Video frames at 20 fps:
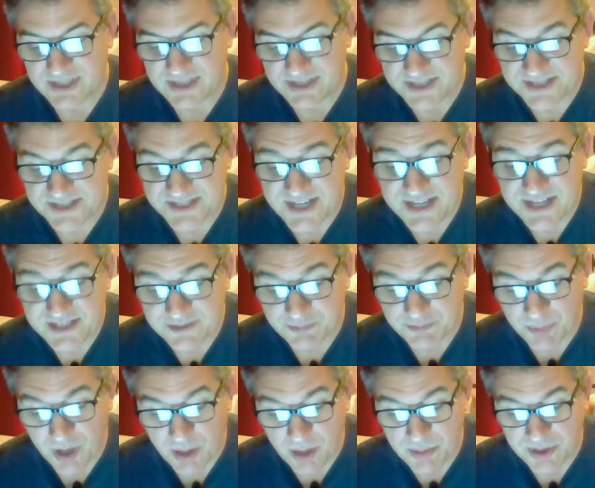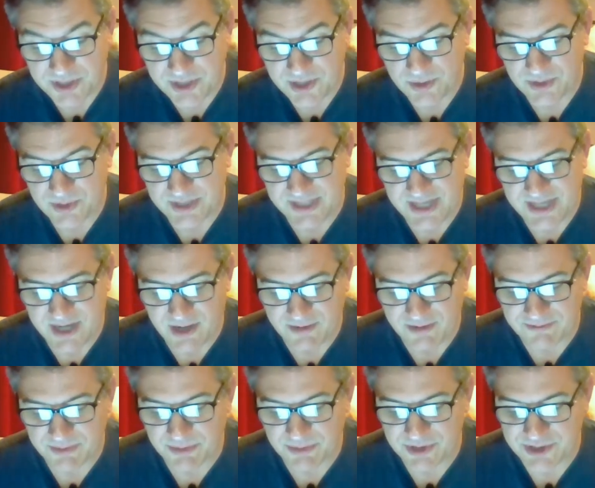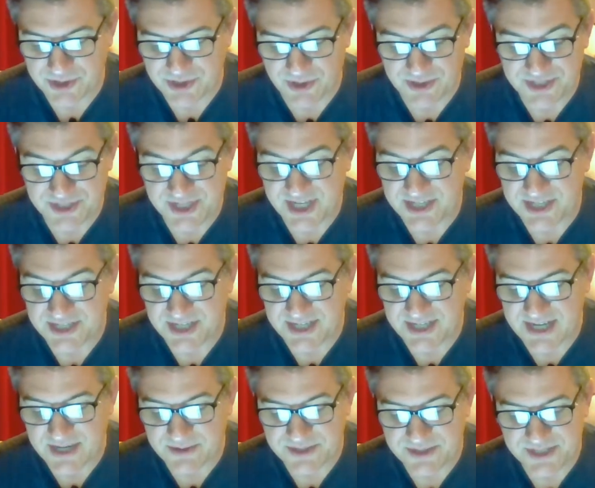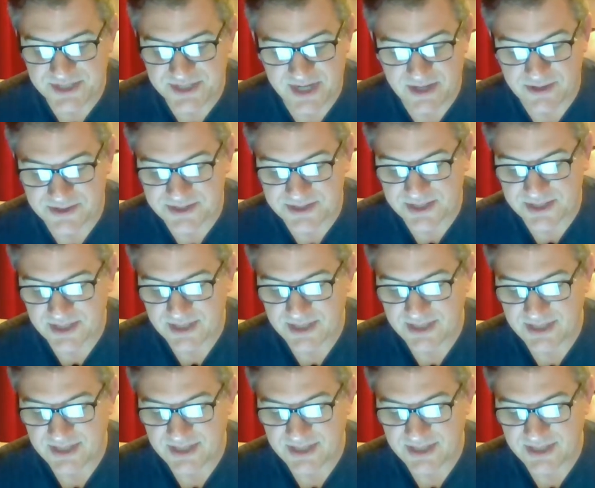the scent of barbecue in the air from the church kitchen downstairs.